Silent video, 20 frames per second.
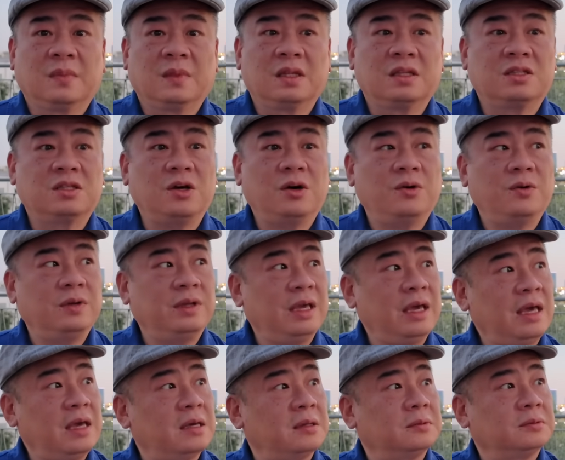So
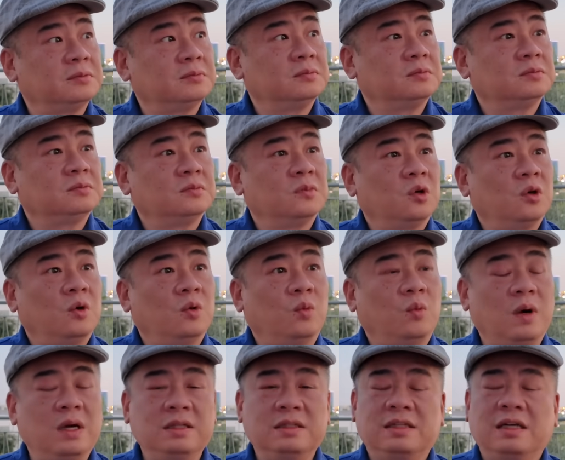yeah.
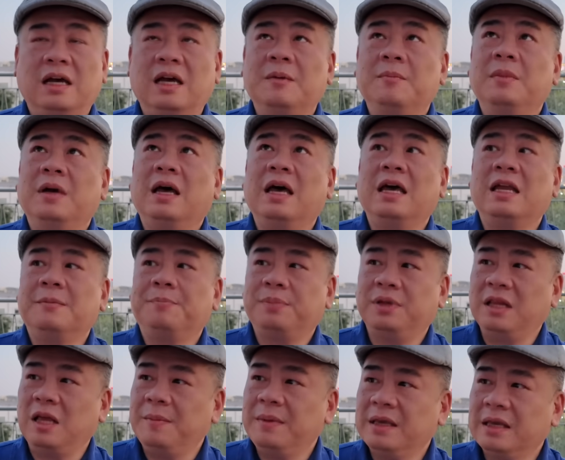One time I had a
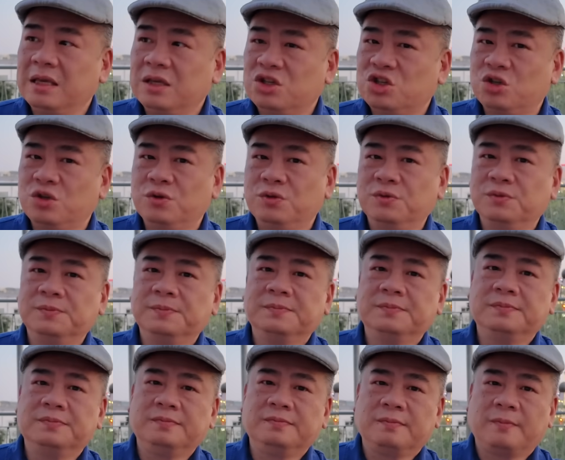plumbing issue
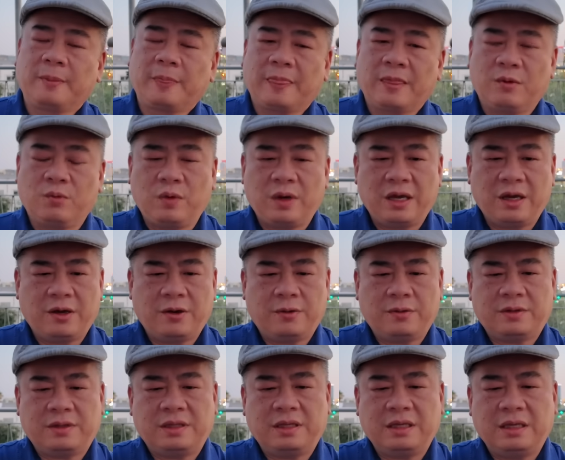
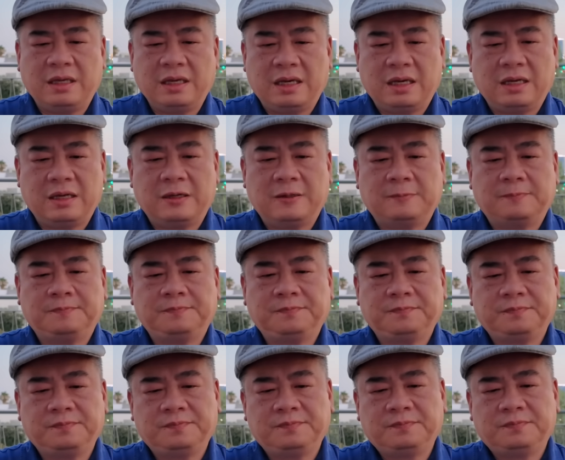where the
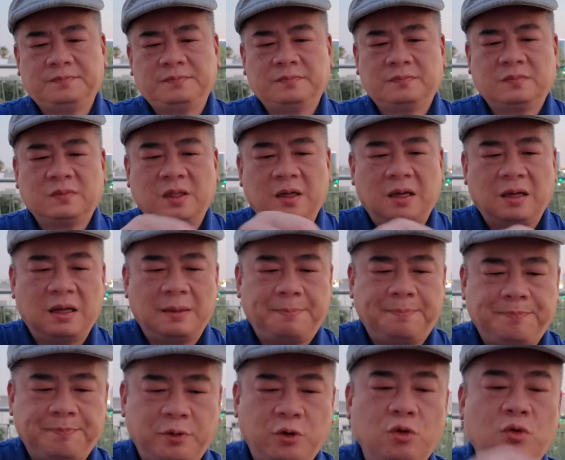
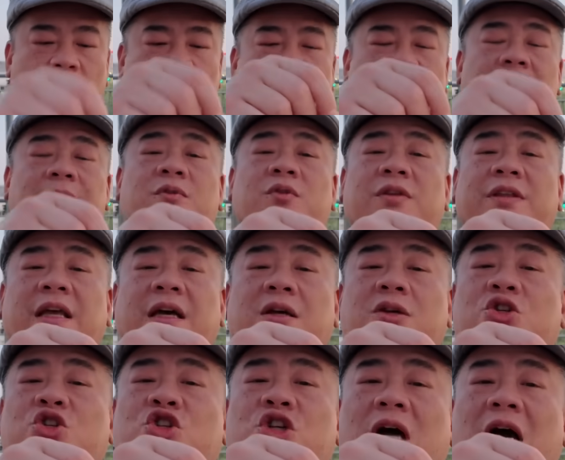pull up to take a
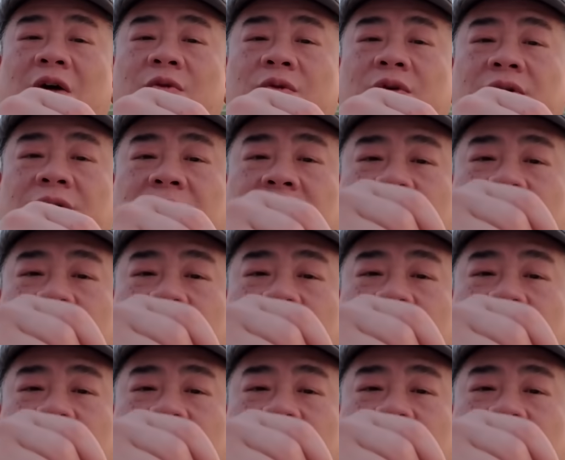shower